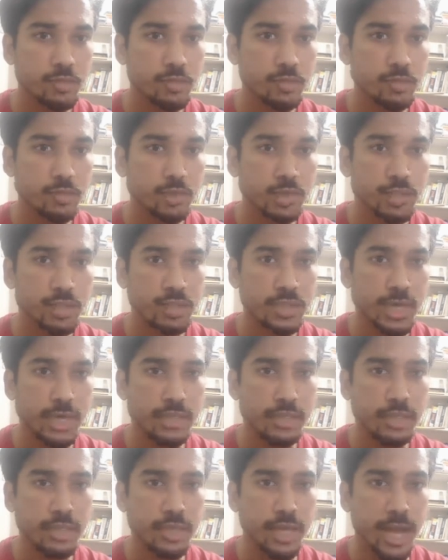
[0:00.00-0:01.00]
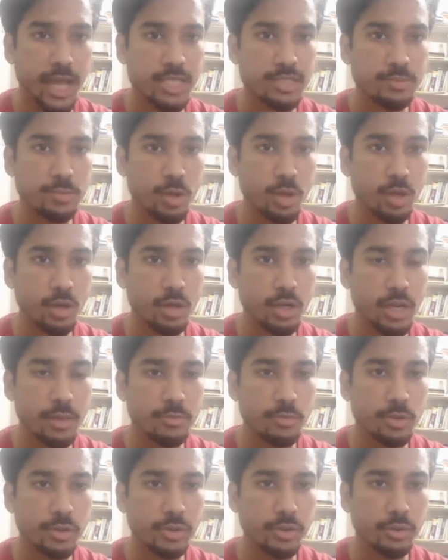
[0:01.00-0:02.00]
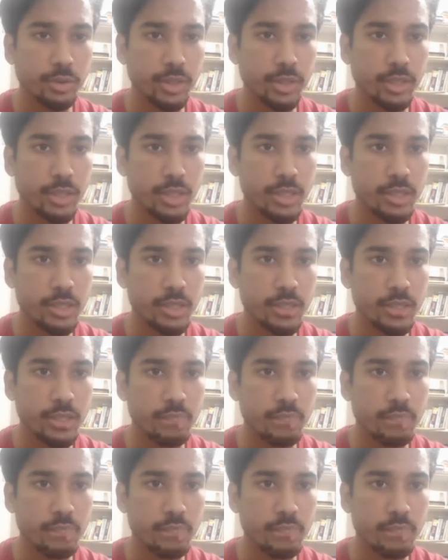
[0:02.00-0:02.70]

So inside the catch block, I'm going to return